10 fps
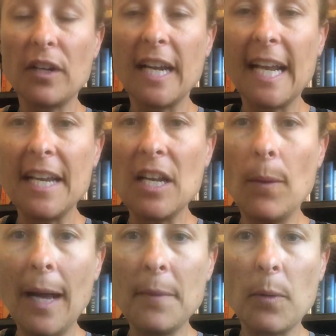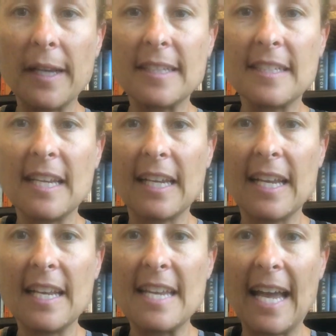and I know I'm going to
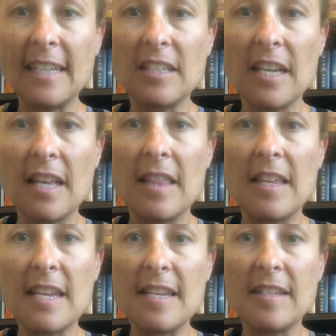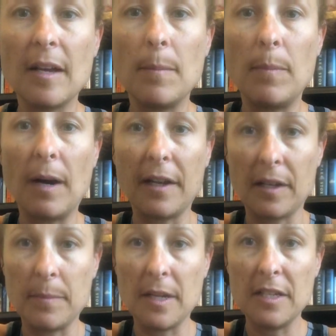connect these
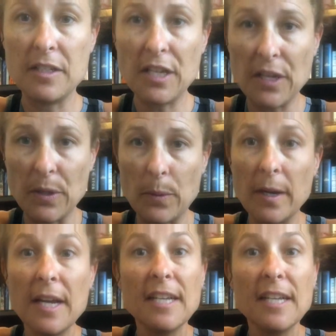bottom 2.